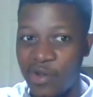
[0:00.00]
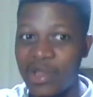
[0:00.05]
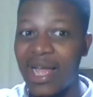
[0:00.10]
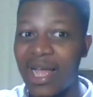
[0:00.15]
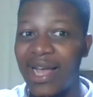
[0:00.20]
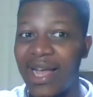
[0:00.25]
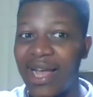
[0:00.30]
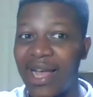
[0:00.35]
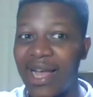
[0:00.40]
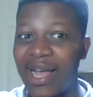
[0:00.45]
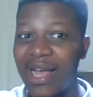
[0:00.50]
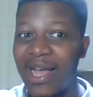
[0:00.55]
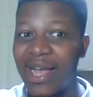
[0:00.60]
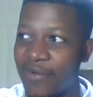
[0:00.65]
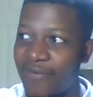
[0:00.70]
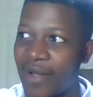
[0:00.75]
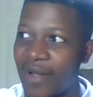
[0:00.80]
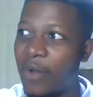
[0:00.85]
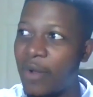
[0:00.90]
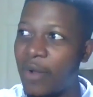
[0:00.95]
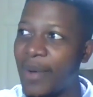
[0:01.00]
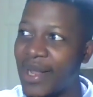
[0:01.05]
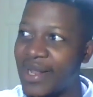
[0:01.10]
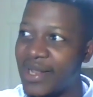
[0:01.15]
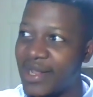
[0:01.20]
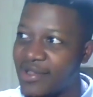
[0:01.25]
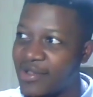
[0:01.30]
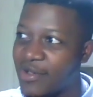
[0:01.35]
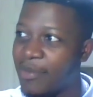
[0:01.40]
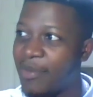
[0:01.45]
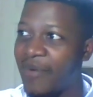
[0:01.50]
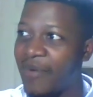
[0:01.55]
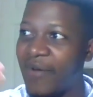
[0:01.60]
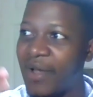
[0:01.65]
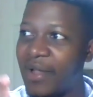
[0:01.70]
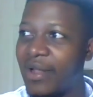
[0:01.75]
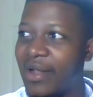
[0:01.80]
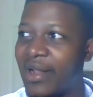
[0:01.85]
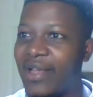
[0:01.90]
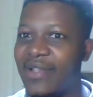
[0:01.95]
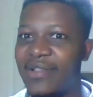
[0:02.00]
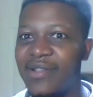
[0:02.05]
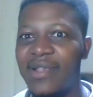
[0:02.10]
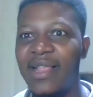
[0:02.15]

still develop and needs to be finalized.